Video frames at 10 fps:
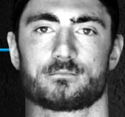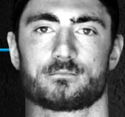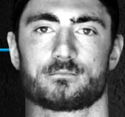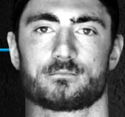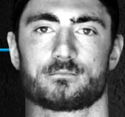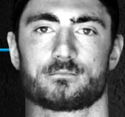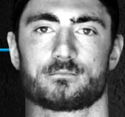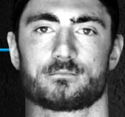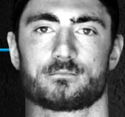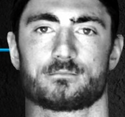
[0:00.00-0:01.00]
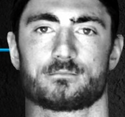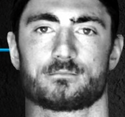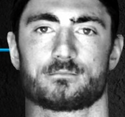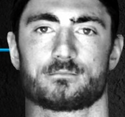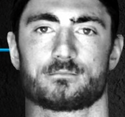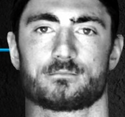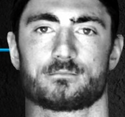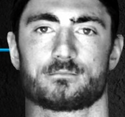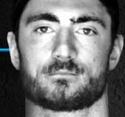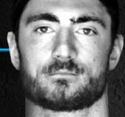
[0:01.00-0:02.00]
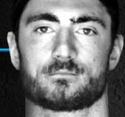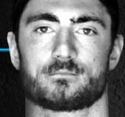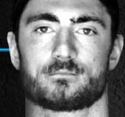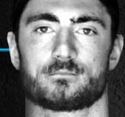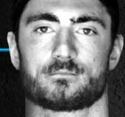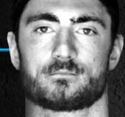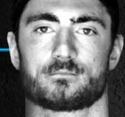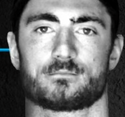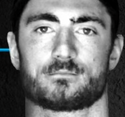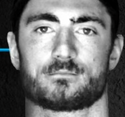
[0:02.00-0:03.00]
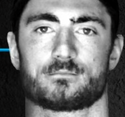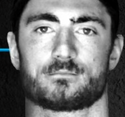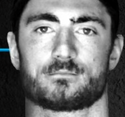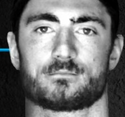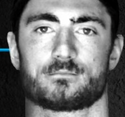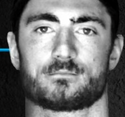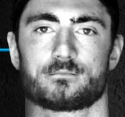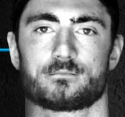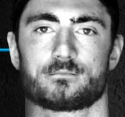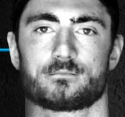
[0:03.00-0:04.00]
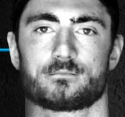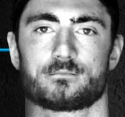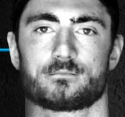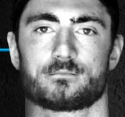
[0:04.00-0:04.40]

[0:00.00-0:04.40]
[no speech]